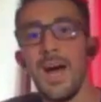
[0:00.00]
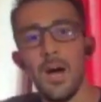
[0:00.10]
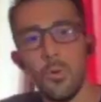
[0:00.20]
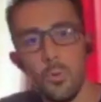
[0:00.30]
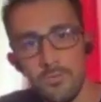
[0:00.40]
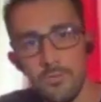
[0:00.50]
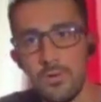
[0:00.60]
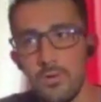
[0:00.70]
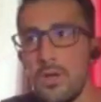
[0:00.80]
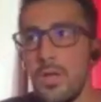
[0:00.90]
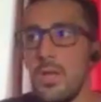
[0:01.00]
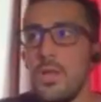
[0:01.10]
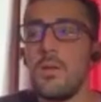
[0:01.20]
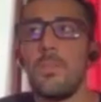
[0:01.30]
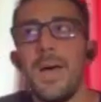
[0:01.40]
However,
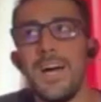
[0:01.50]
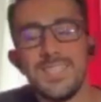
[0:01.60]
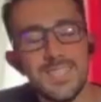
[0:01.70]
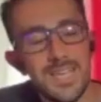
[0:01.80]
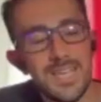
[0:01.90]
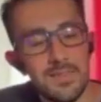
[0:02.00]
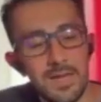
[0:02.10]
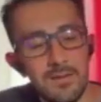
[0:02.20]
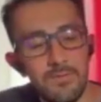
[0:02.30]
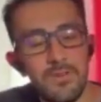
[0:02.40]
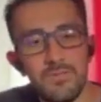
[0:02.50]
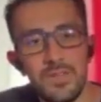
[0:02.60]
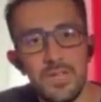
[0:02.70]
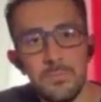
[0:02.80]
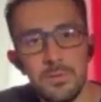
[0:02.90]
I'd say that
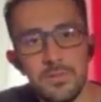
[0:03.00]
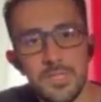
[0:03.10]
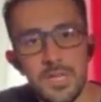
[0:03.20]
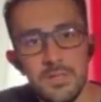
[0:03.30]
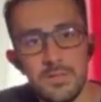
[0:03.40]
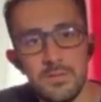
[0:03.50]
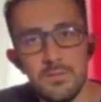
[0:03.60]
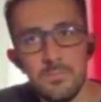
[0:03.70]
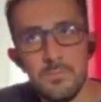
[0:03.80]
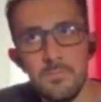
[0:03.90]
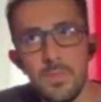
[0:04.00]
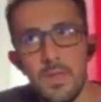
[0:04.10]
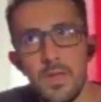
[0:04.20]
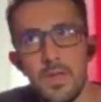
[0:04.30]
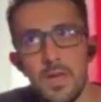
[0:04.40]
15%
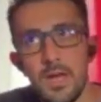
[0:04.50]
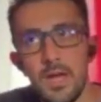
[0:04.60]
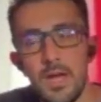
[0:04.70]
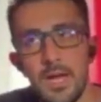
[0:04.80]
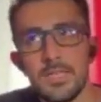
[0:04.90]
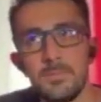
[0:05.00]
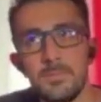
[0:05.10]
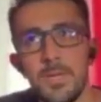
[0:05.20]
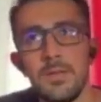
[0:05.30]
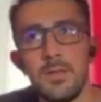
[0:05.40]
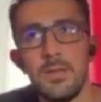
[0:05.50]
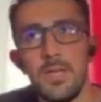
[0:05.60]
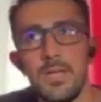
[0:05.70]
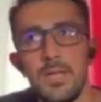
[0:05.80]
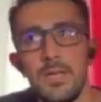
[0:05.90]
has been
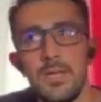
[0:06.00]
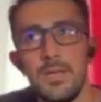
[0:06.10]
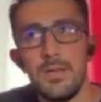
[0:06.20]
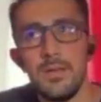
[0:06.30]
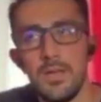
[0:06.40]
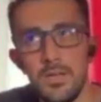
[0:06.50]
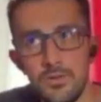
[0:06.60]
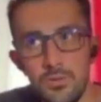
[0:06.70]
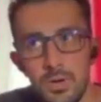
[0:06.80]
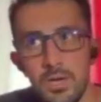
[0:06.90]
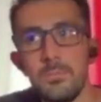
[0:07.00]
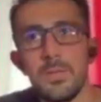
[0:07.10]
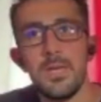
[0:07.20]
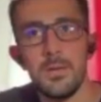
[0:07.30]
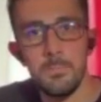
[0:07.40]

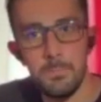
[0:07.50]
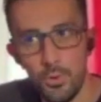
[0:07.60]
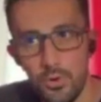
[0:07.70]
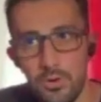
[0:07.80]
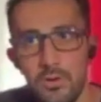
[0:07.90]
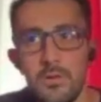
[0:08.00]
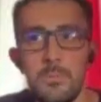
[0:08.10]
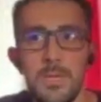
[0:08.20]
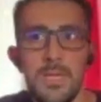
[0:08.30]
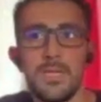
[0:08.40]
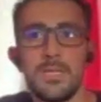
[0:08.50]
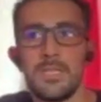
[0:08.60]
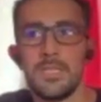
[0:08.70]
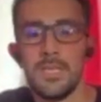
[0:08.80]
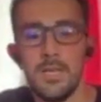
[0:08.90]
incredibly important
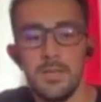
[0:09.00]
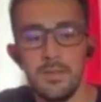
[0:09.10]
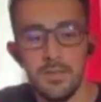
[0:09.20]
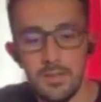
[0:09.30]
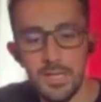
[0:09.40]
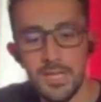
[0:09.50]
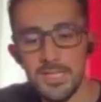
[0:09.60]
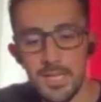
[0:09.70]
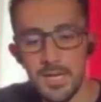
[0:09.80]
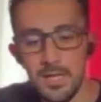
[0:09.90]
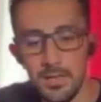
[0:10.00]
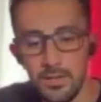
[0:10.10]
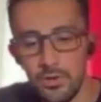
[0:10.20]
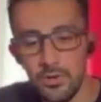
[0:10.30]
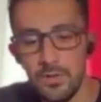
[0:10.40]
because the things that I
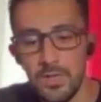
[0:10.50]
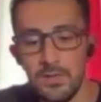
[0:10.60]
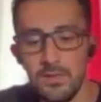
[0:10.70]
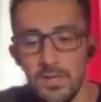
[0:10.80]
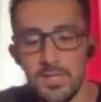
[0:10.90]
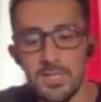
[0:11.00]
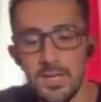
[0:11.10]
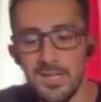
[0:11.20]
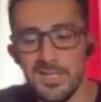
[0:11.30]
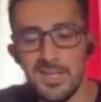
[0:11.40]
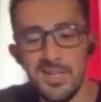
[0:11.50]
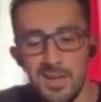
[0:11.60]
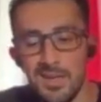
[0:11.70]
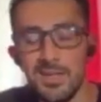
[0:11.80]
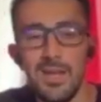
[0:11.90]
learned and the things that I did
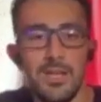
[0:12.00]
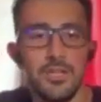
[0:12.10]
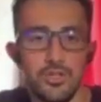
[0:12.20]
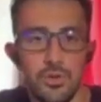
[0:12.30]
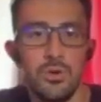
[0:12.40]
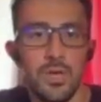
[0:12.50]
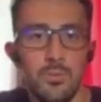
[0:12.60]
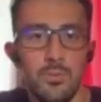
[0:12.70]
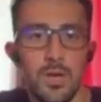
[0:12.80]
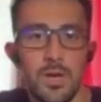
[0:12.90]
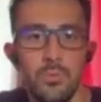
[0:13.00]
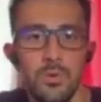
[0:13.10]
not like drawing when I